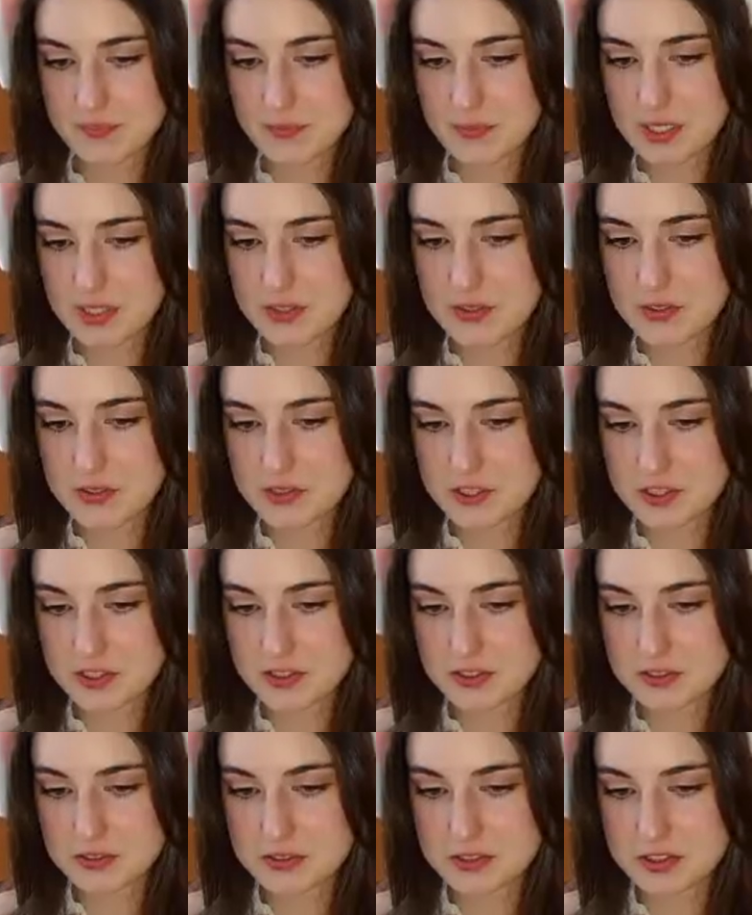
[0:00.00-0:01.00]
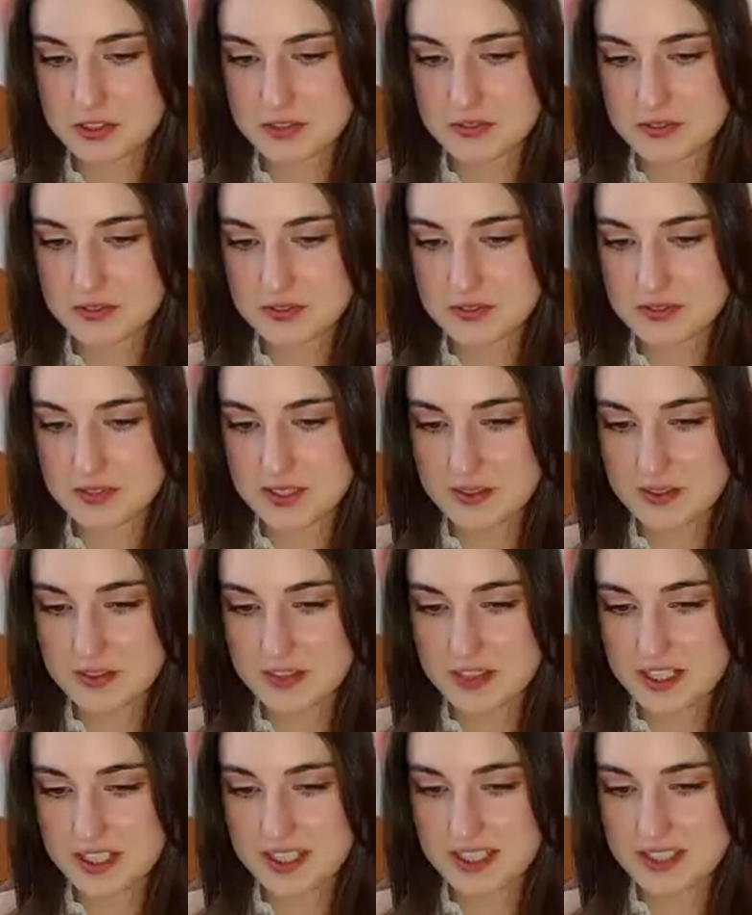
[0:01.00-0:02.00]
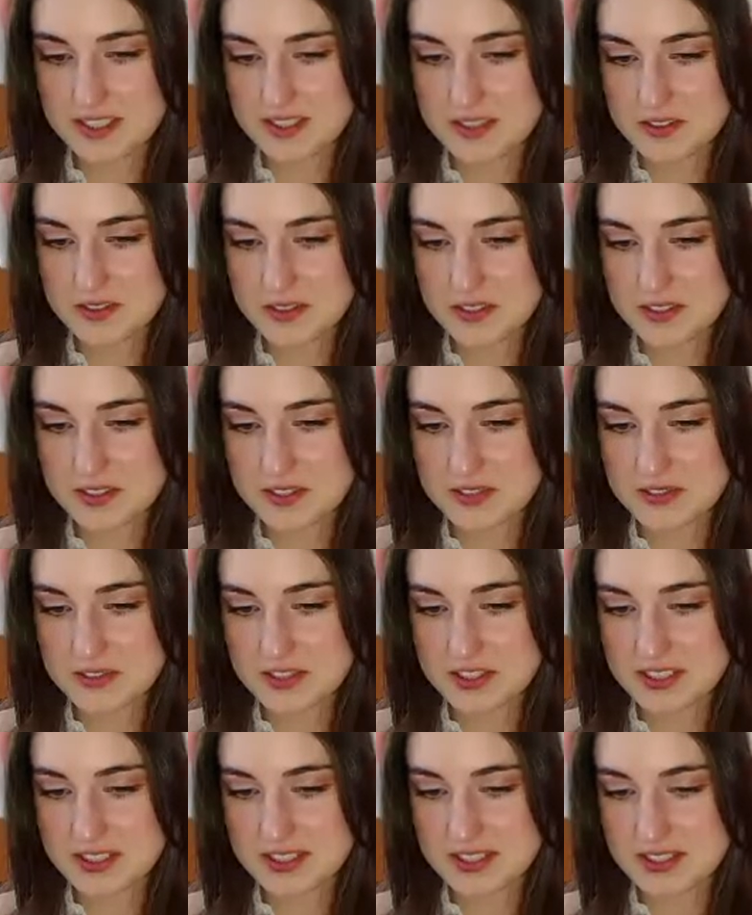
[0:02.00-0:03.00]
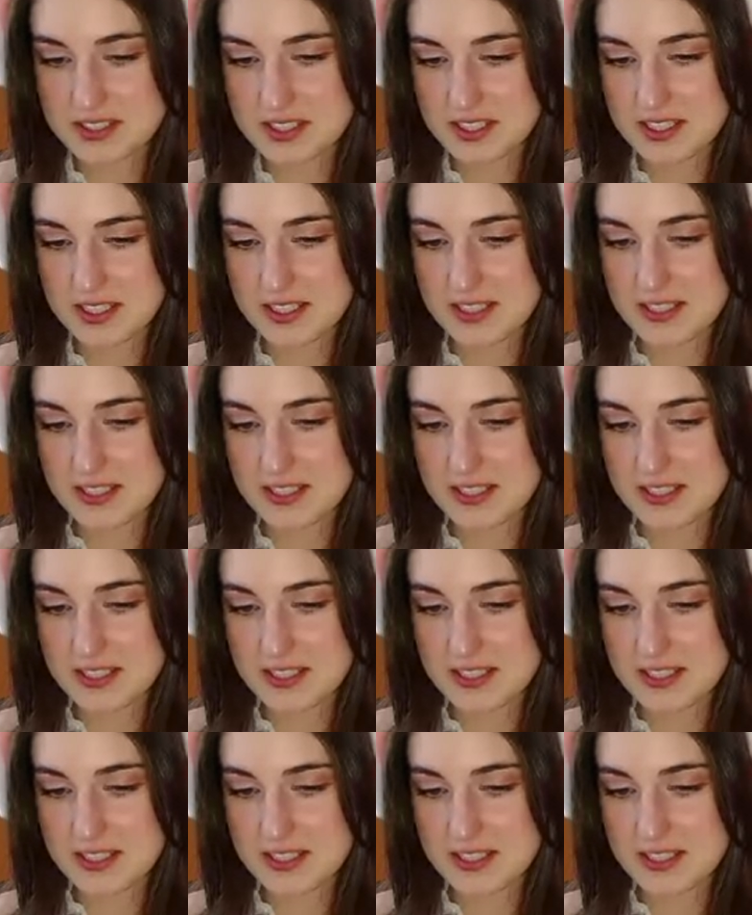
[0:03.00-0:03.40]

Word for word: Why do you draw a Fujino? I'm crying, it's too early for this.